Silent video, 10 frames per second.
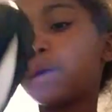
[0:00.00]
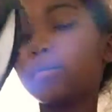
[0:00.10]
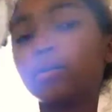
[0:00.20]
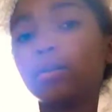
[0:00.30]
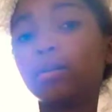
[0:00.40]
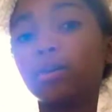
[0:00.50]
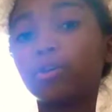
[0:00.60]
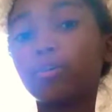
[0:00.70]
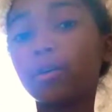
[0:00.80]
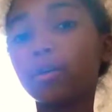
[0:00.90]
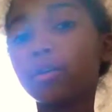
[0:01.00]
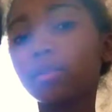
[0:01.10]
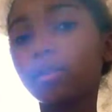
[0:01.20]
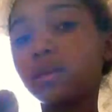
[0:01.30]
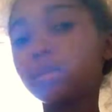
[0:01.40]
probably get another pair
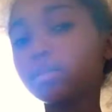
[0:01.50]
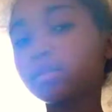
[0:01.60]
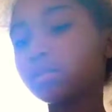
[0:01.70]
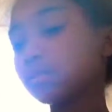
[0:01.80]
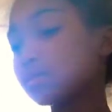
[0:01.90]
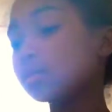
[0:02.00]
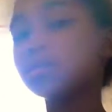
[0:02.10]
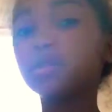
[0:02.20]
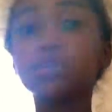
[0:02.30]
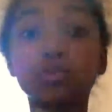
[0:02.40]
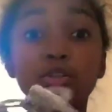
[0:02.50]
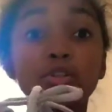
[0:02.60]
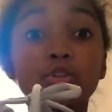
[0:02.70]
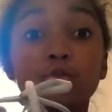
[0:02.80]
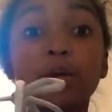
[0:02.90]
of these. These, these, are,
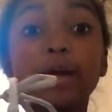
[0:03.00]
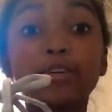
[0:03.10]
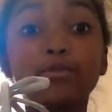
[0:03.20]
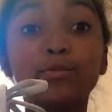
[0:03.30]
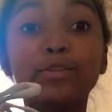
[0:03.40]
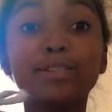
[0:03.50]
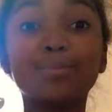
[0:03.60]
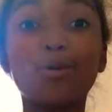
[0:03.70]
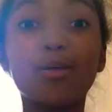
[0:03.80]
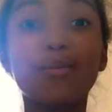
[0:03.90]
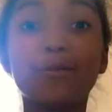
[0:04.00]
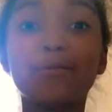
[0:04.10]
these are actually really small on my